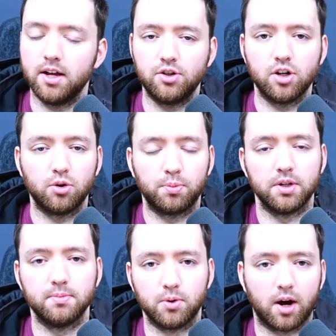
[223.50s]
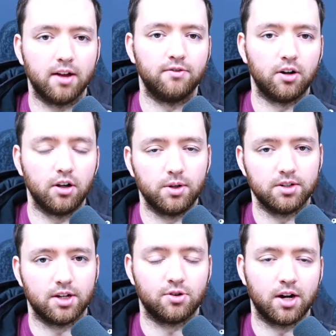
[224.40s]
But a general principle I follow
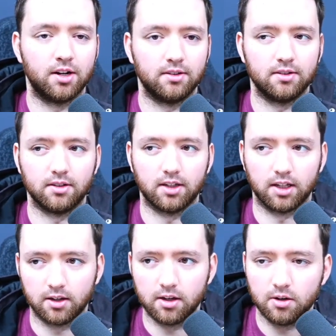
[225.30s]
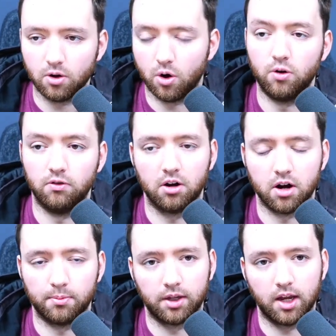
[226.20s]
is I try not to like
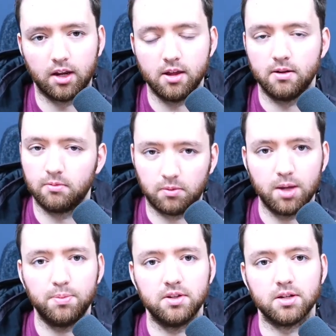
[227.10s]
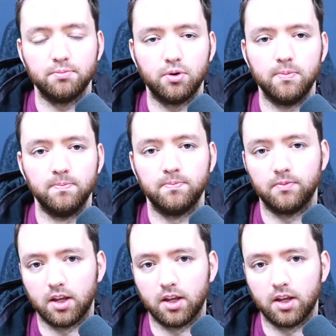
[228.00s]
overcomplicate it, keep it simple.